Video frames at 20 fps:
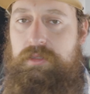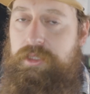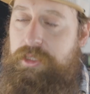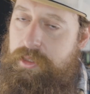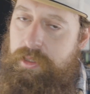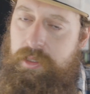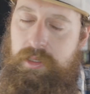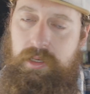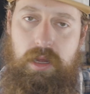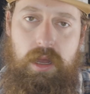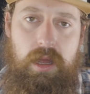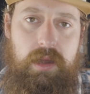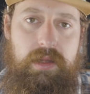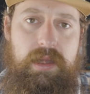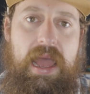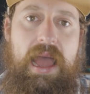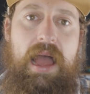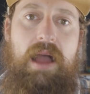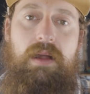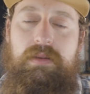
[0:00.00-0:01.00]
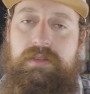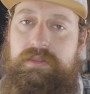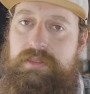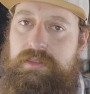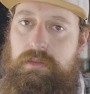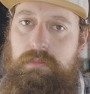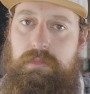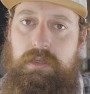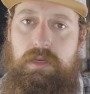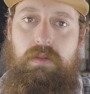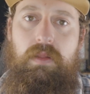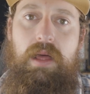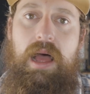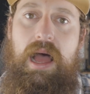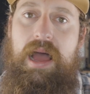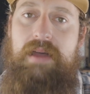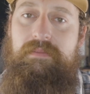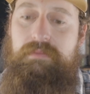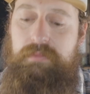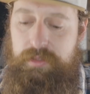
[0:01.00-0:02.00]
she could have gone down and still been
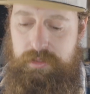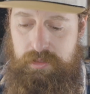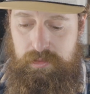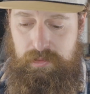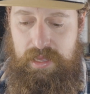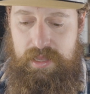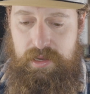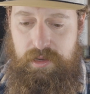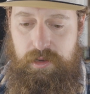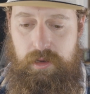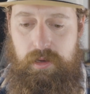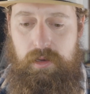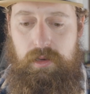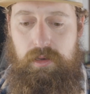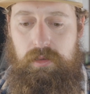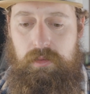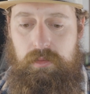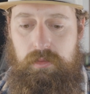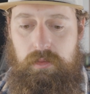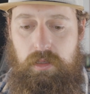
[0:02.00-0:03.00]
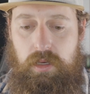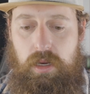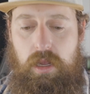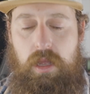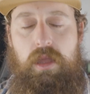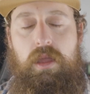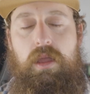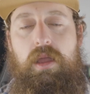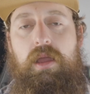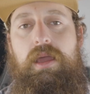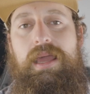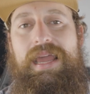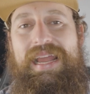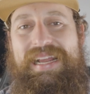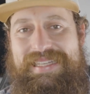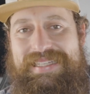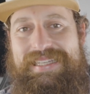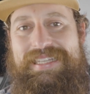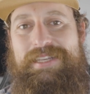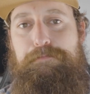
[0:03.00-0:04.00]
alive. I'm just letting her
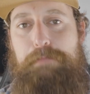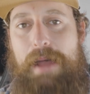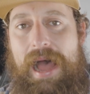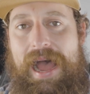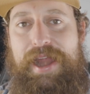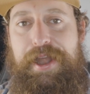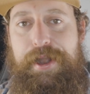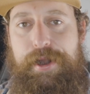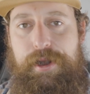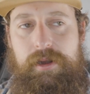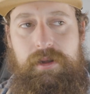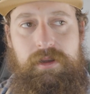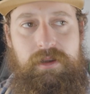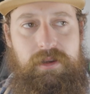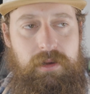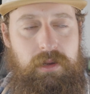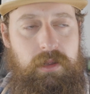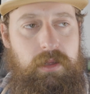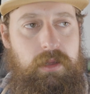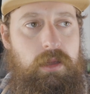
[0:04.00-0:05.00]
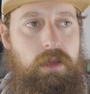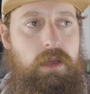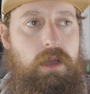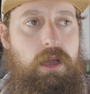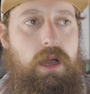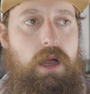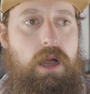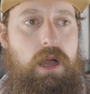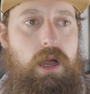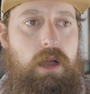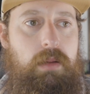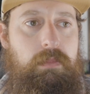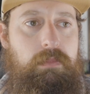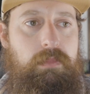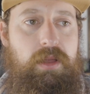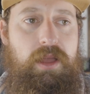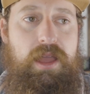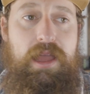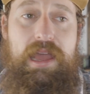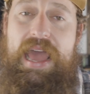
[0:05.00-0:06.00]
expire.
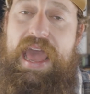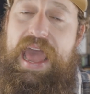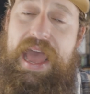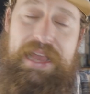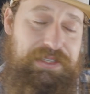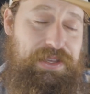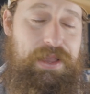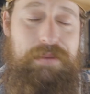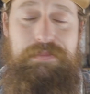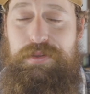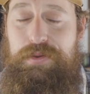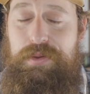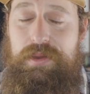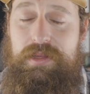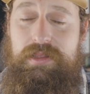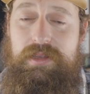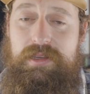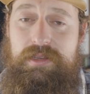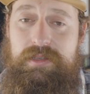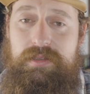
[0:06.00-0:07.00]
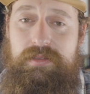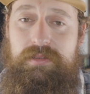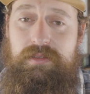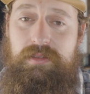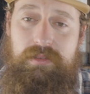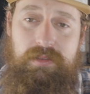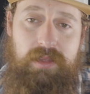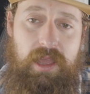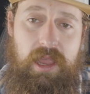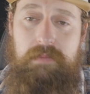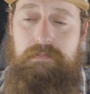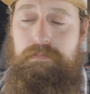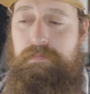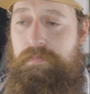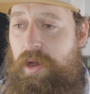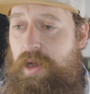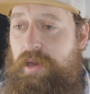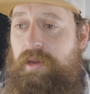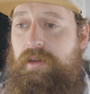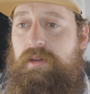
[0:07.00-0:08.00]
As I'm doing this,
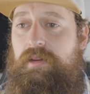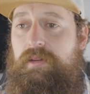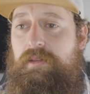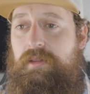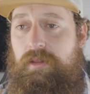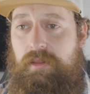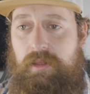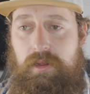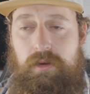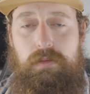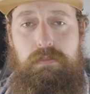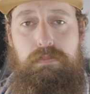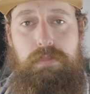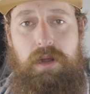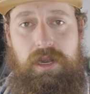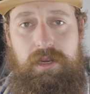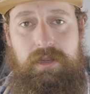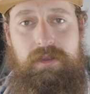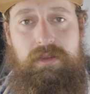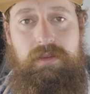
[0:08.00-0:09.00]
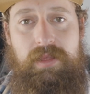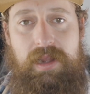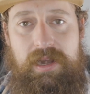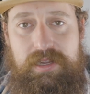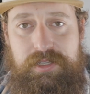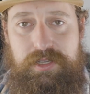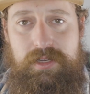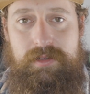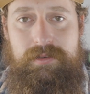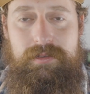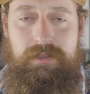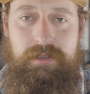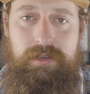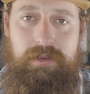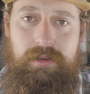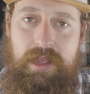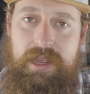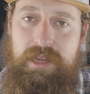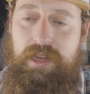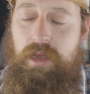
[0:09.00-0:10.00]
the little buck that I saw
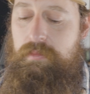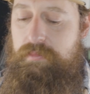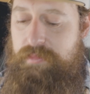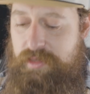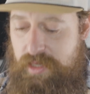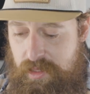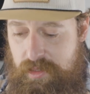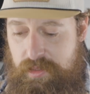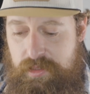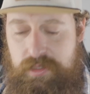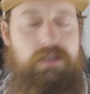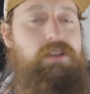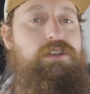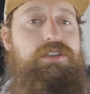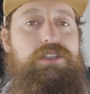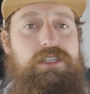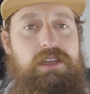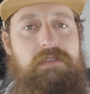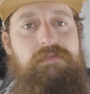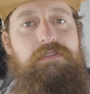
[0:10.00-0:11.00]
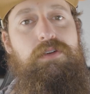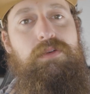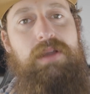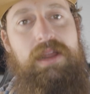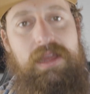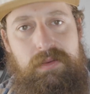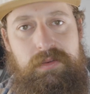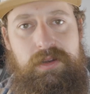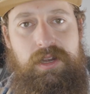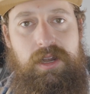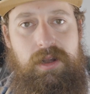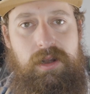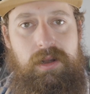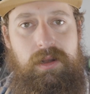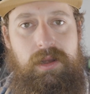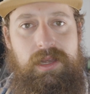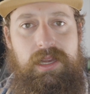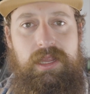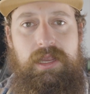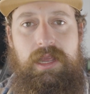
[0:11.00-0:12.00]
earlier today comes in and starts sniffing around
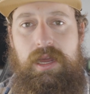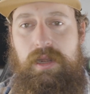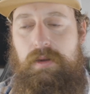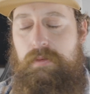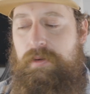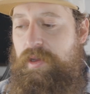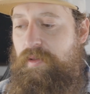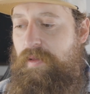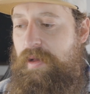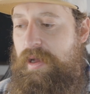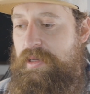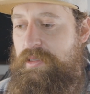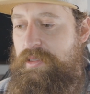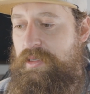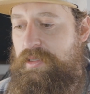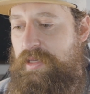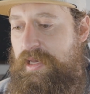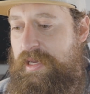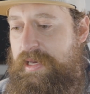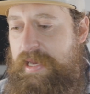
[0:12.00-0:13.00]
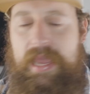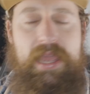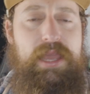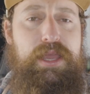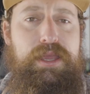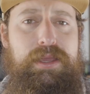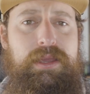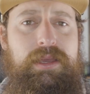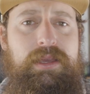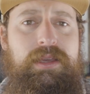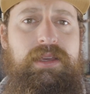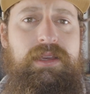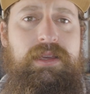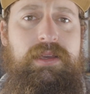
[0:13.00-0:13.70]
her, and he kind of realizes like, hey,